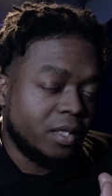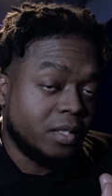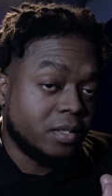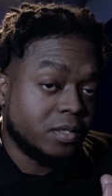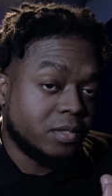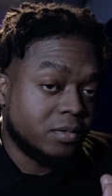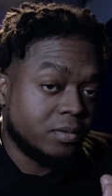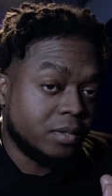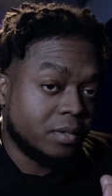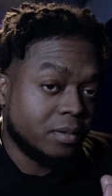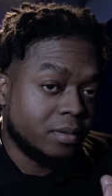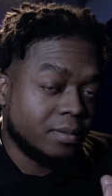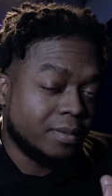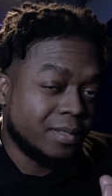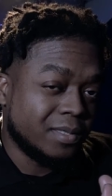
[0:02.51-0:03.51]
industry?
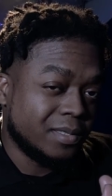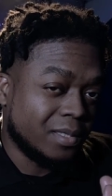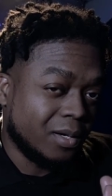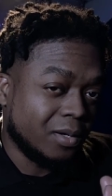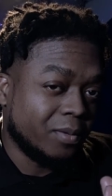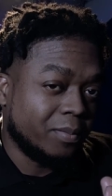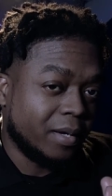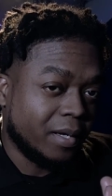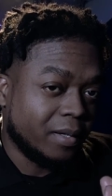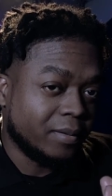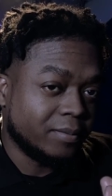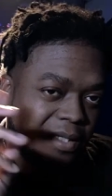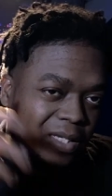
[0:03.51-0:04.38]
Let's talk about it.